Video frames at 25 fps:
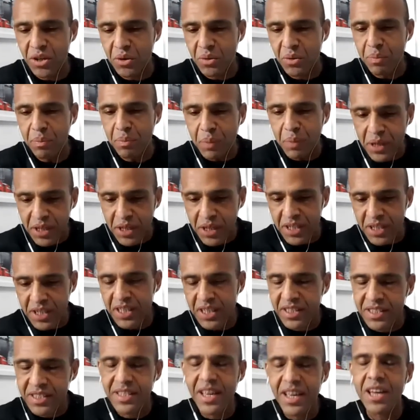burn
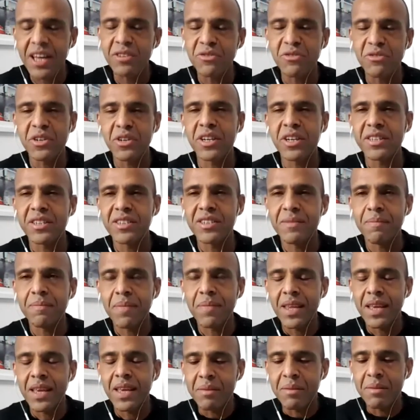inside of us.
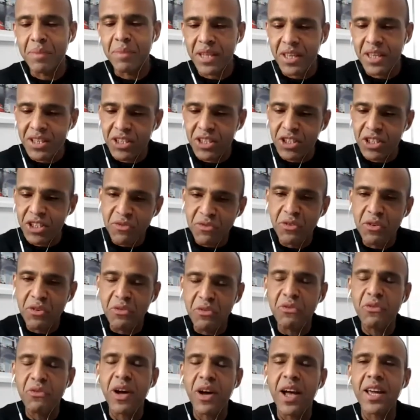Because if you
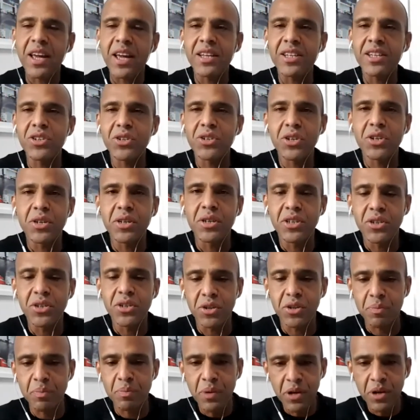find
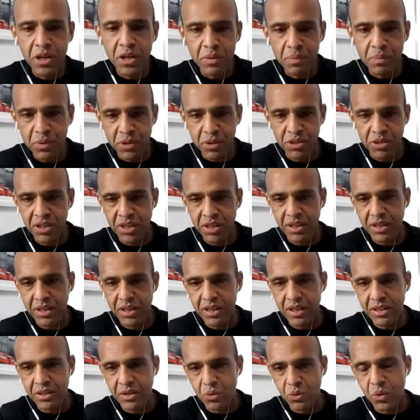your purpose
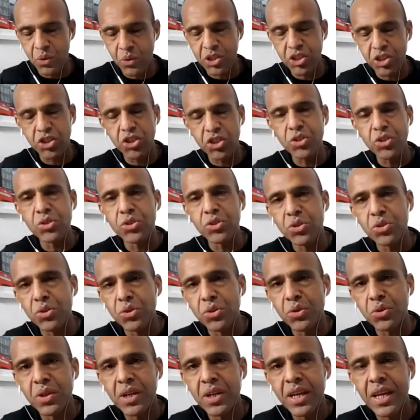in what you
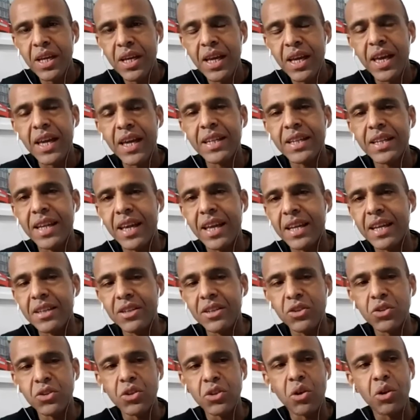do, and then
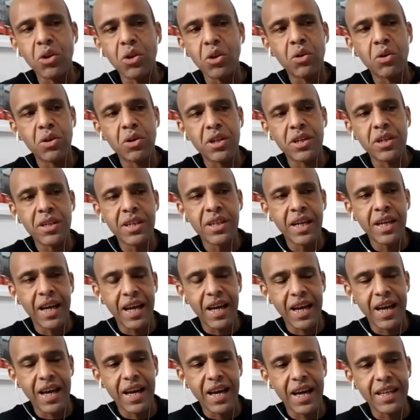you no longer
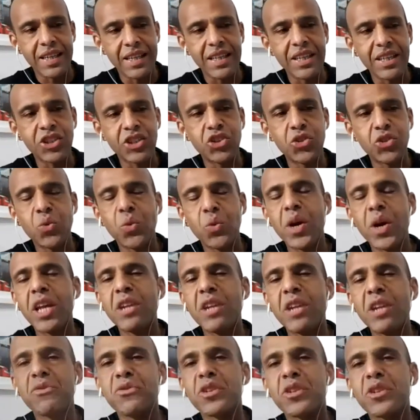need to
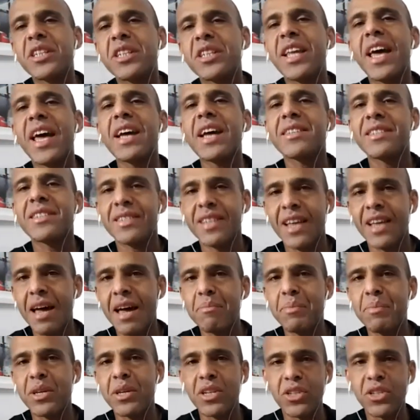wait for the next step,
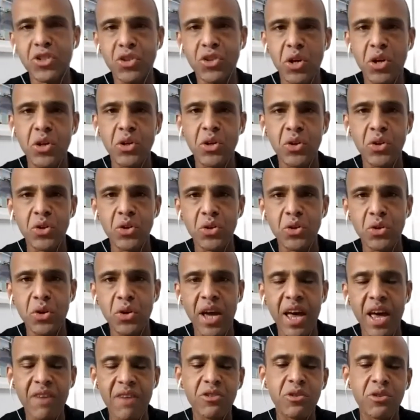because you
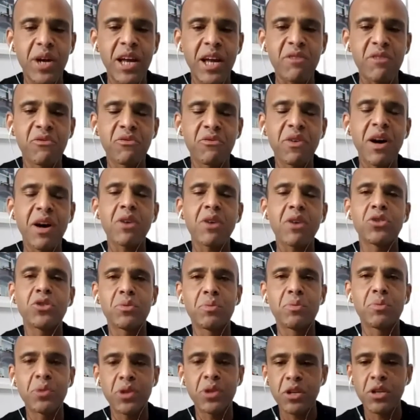have already found your
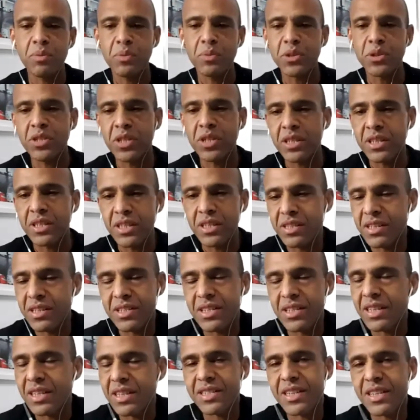purpose. And this
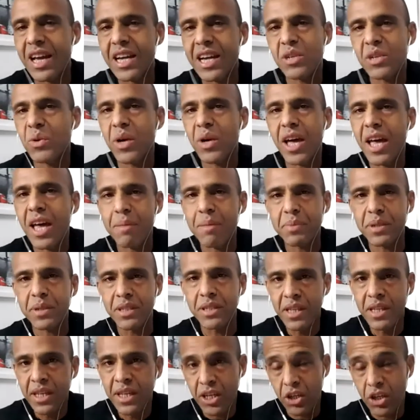is exactly what happened.
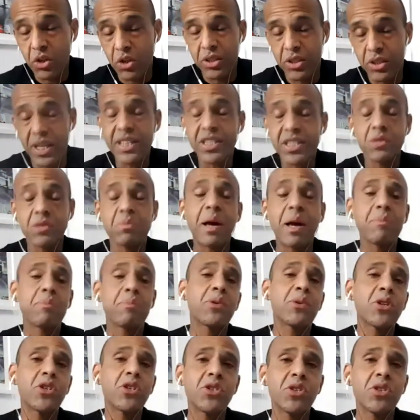That's my
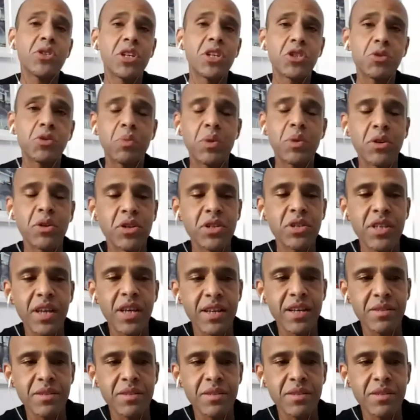personal experience as